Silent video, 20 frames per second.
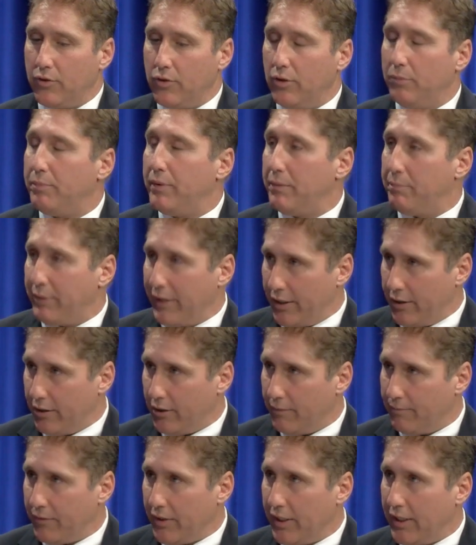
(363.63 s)
could be
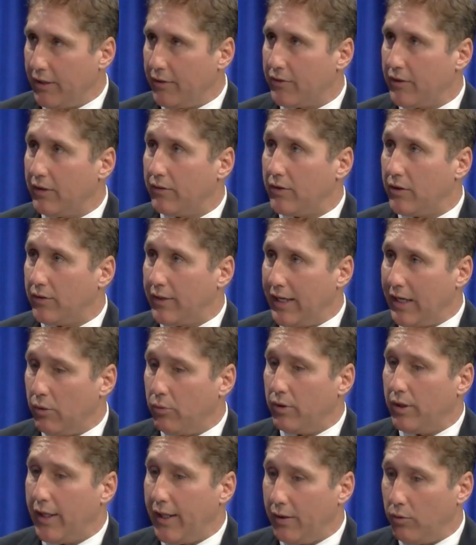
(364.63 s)
better. And I think that that
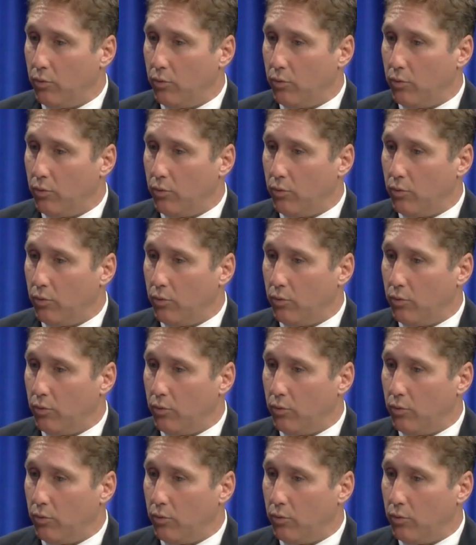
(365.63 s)
will,